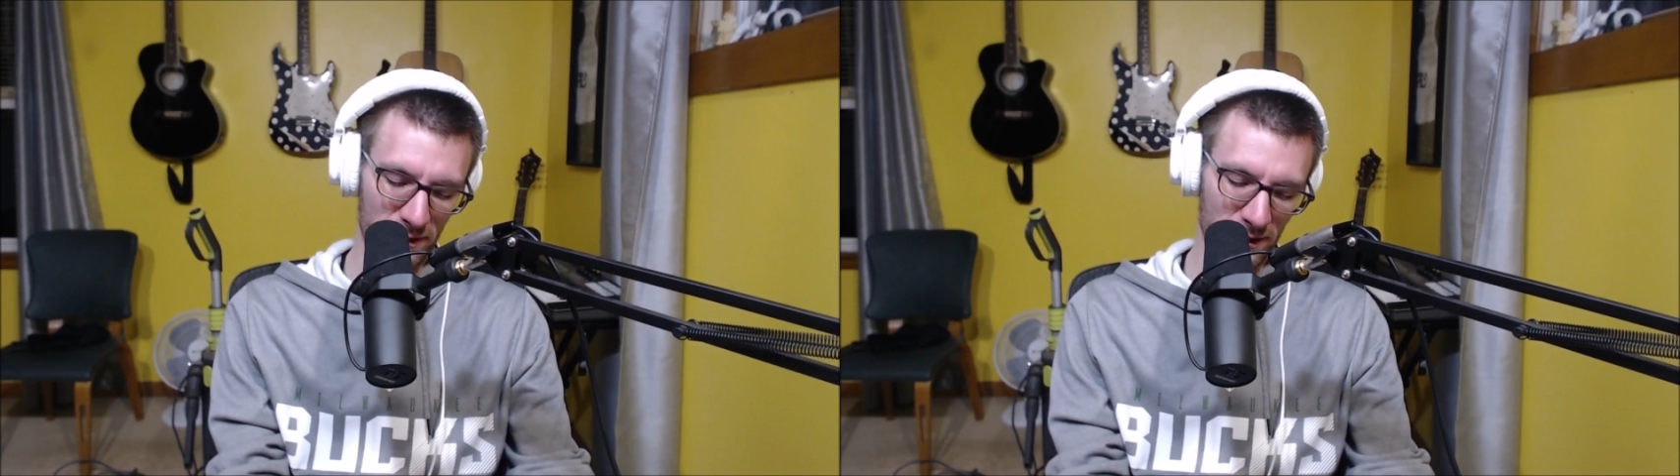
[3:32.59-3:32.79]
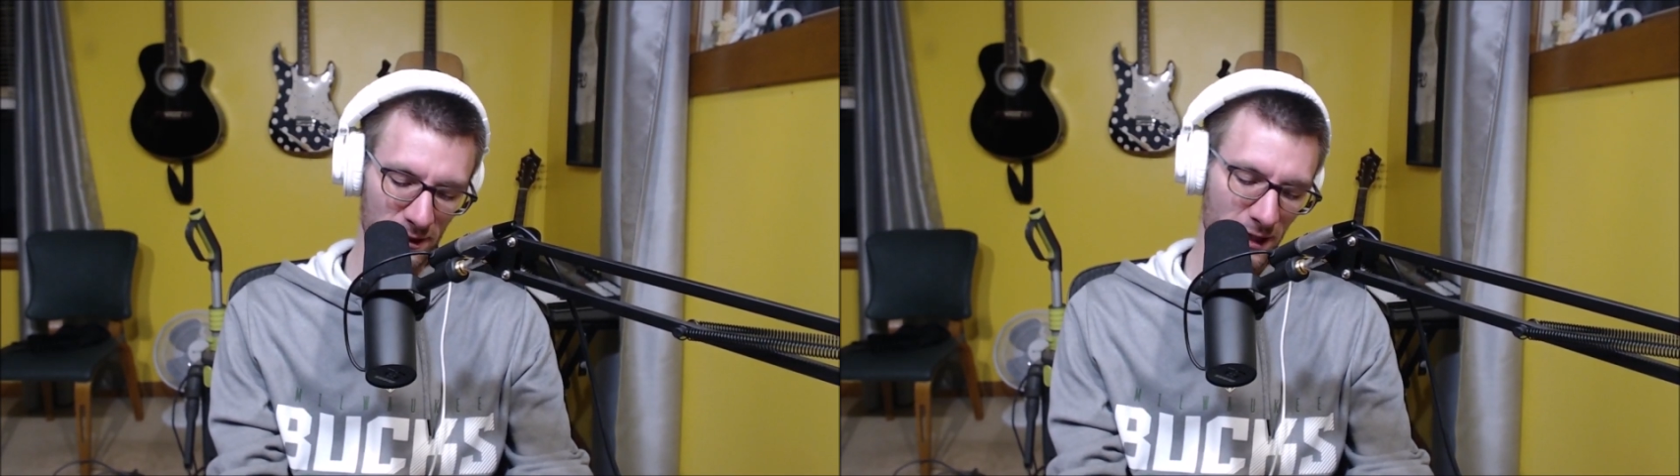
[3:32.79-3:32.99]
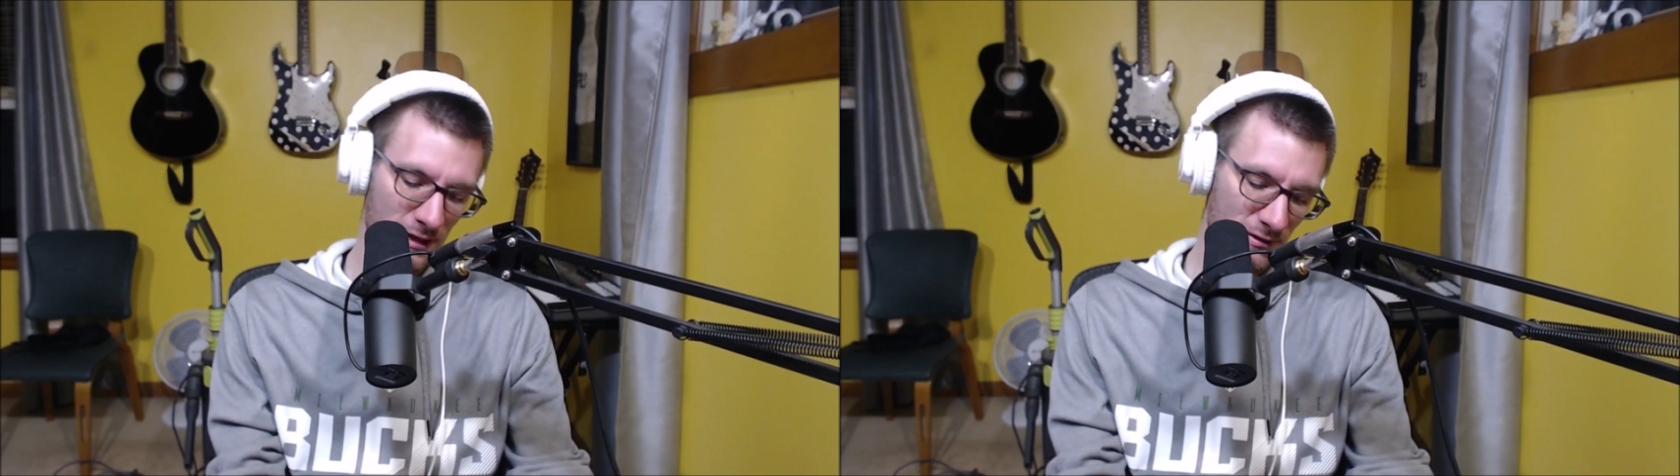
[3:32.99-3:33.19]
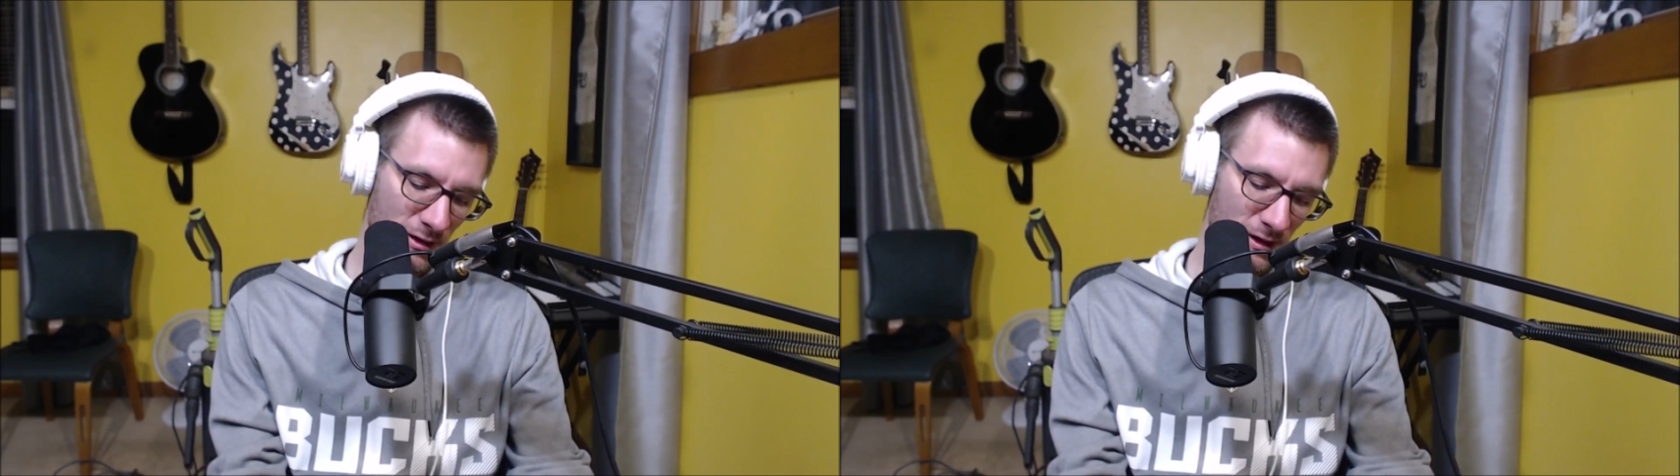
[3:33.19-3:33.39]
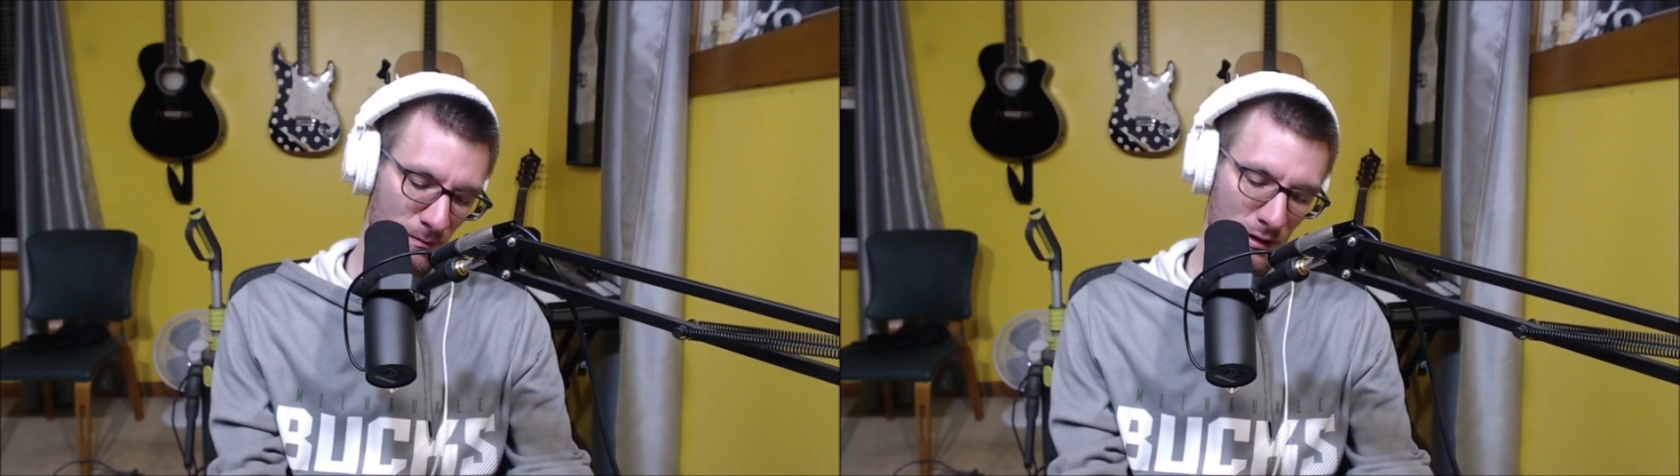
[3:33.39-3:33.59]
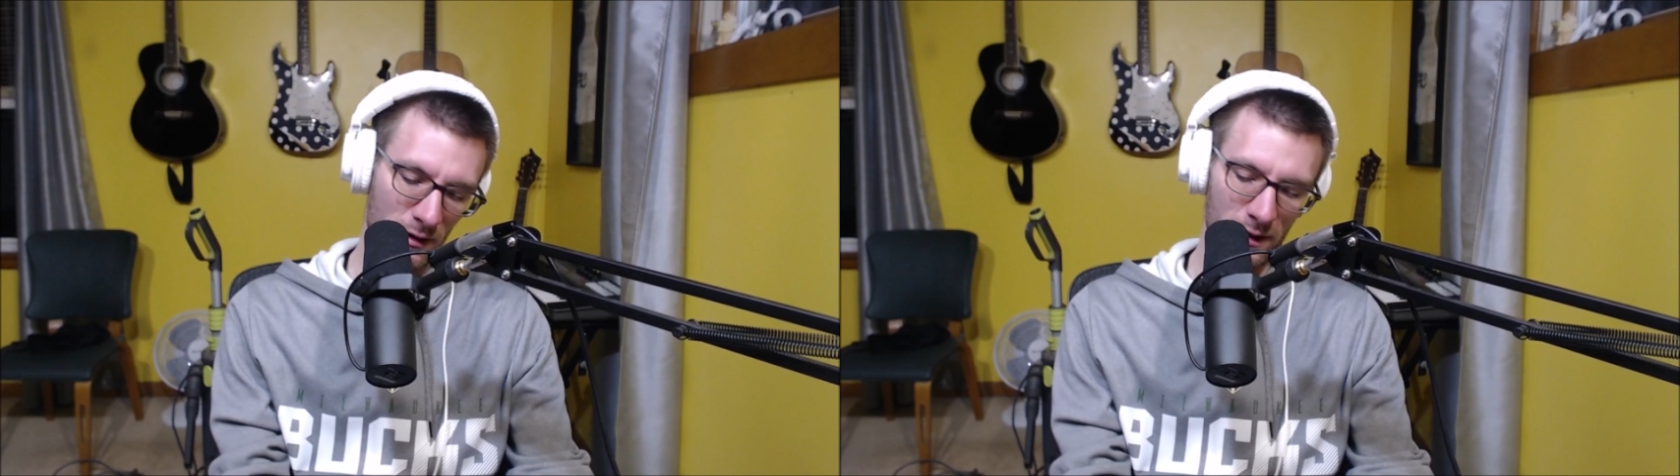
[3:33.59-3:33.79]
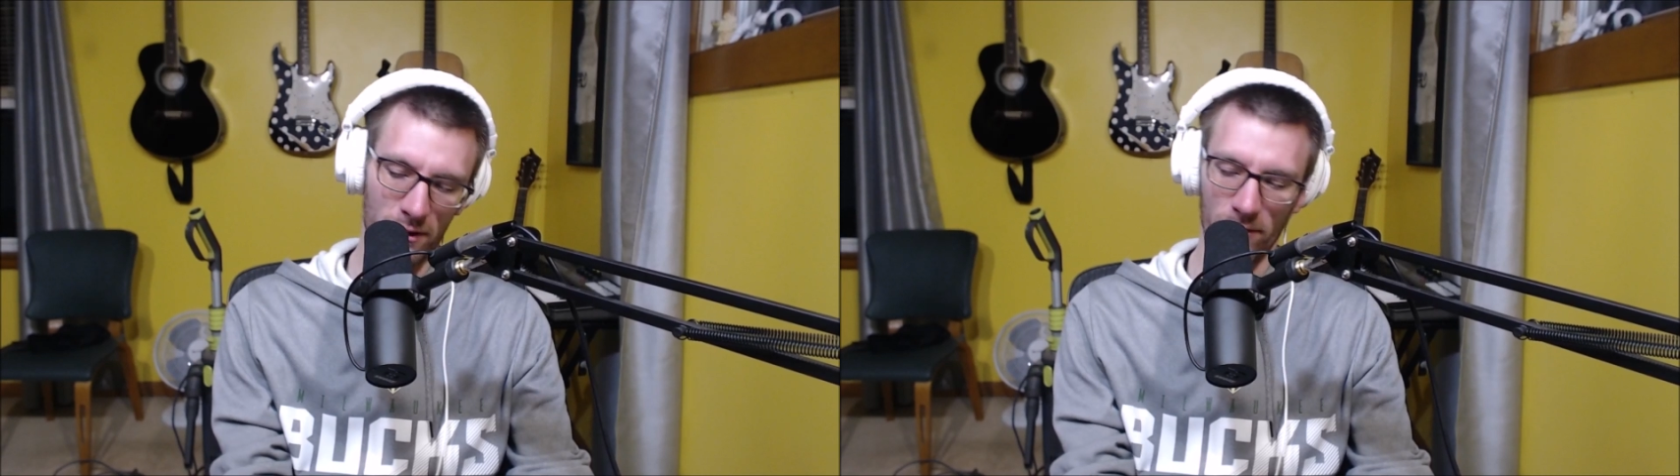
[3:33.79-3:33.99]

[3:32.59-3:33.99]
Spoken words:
But you got to start comparing